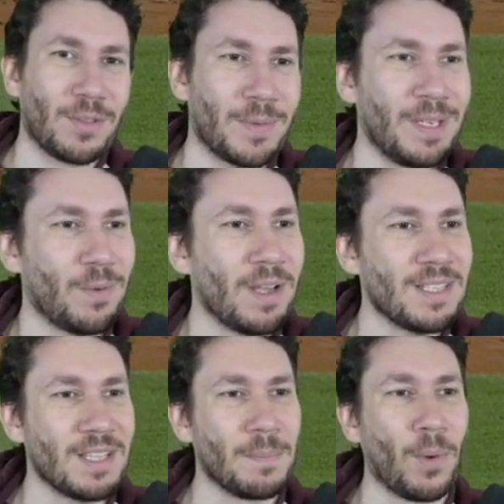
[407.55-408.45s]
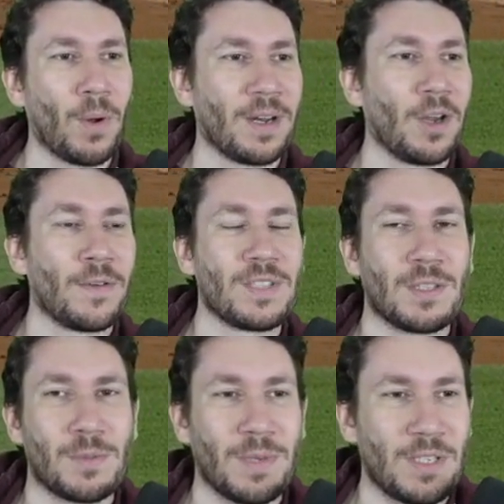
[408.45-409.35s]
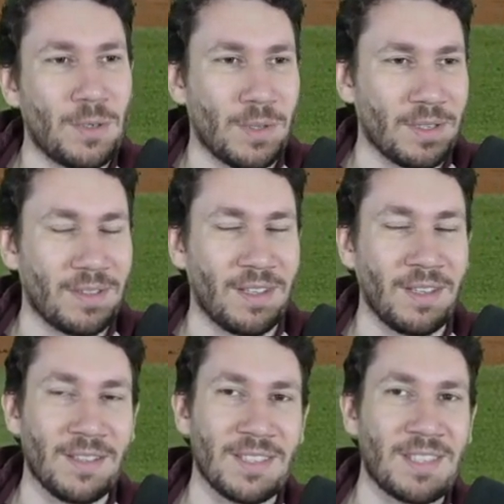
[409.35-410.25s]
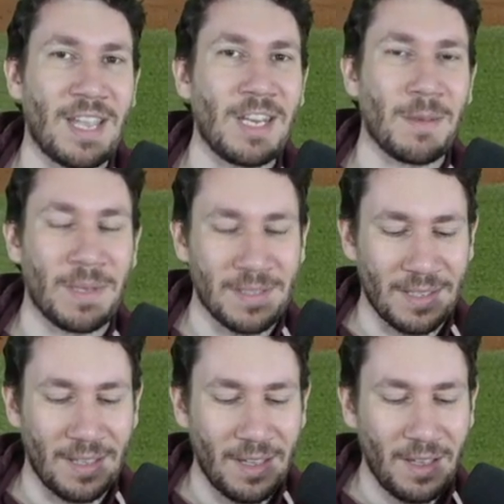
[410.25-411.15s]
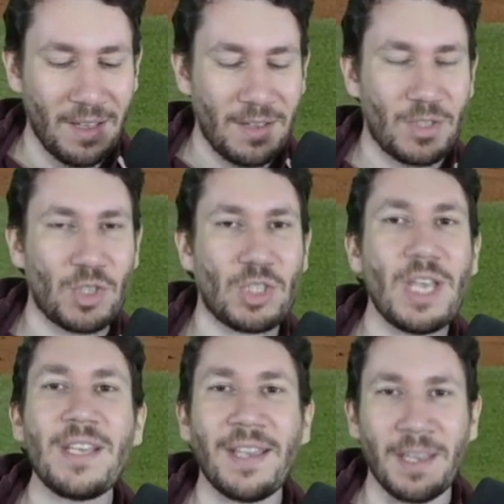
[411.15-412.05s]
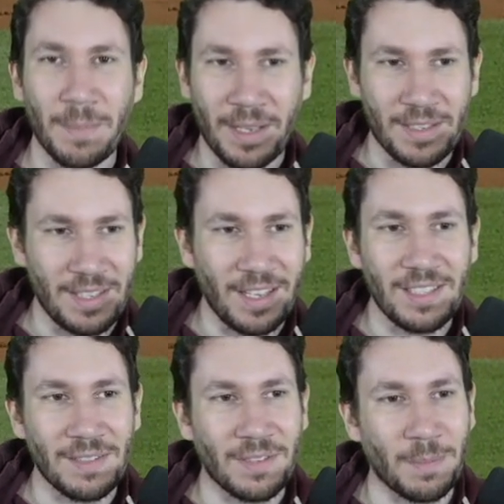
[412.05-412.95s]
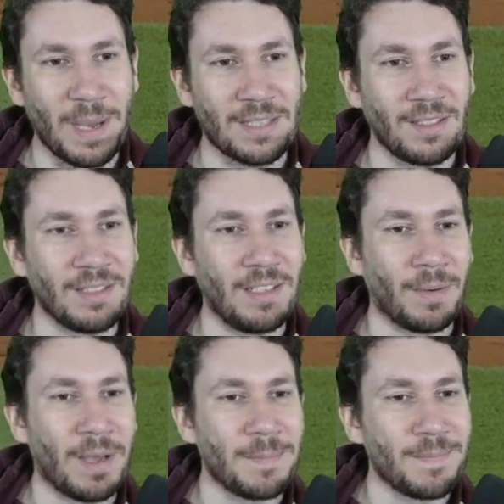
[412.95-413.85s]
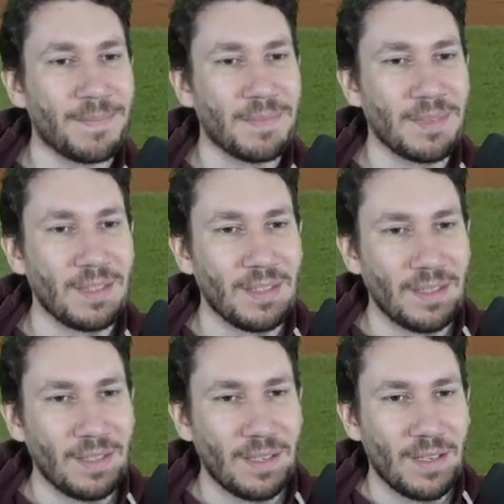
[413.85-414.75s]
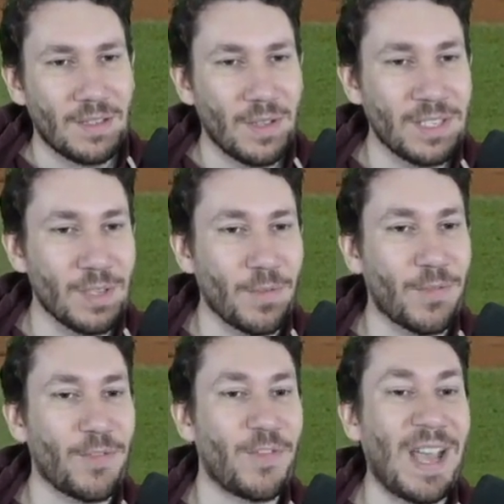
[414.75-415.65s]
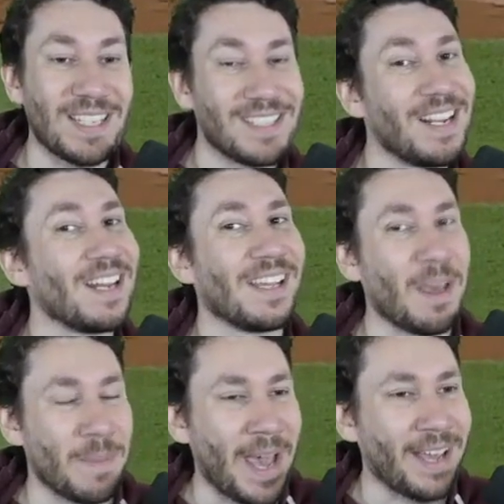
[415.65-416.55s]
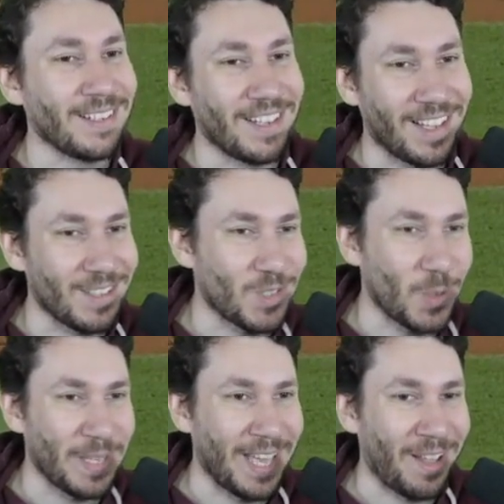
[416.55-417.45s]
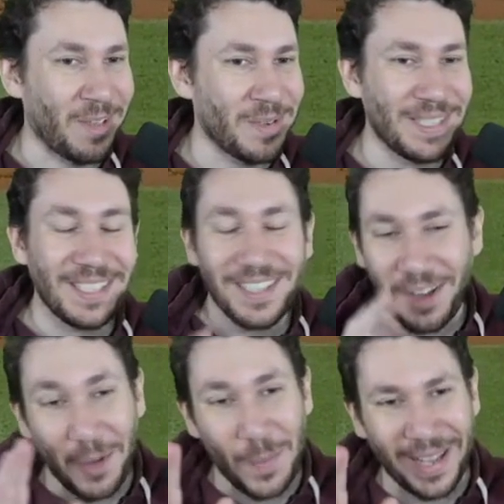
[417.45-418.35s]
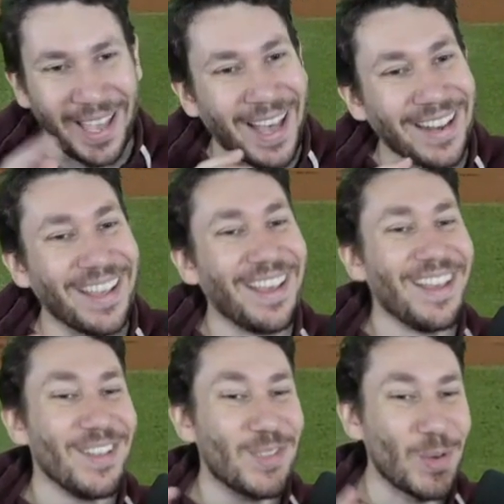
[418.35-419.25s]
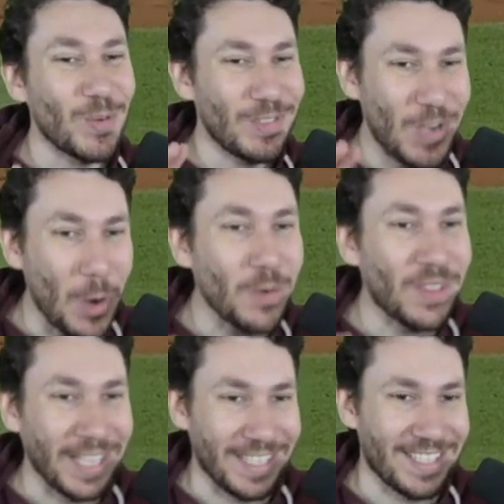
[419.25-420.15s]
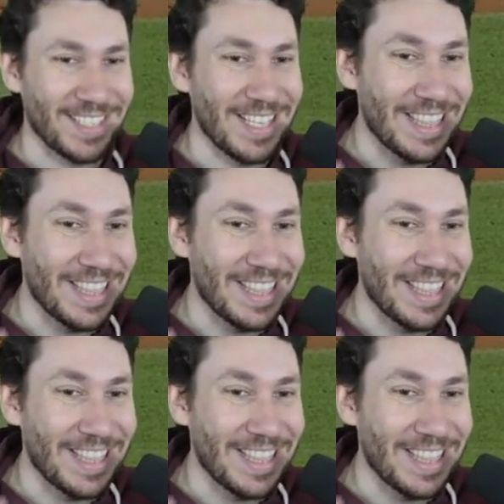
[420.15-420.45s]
Three runs on the board, and all of a sudden 3-2, the stadium is shaking because the Yankees have took back the lead, right? So this is a fascinating at-bat against Joey Gallo. Oh my God. So note this.